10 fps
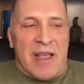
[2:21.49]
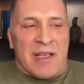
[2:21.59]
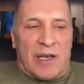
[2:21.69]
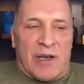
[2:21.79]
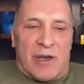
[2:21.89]

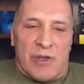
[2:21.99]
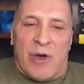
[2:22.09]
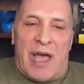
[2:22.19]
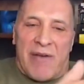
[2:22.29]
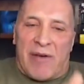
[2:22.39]
So
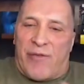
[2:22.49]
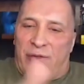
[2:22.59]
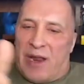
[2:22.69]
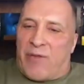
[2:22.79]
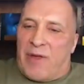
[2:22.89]
you have a
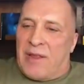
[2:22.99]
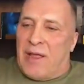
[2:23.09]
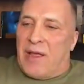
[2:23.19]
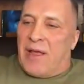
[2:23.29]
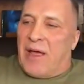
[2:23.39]

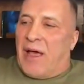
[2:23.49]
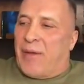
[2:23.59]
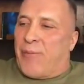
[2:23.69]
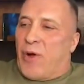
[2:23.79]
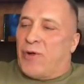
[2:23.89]
frequent
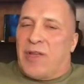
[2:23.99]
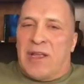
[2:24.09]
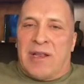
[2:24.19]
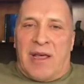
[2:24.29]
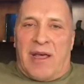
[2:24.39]
uh,
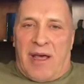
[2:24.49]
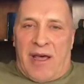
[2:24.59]
protein uh,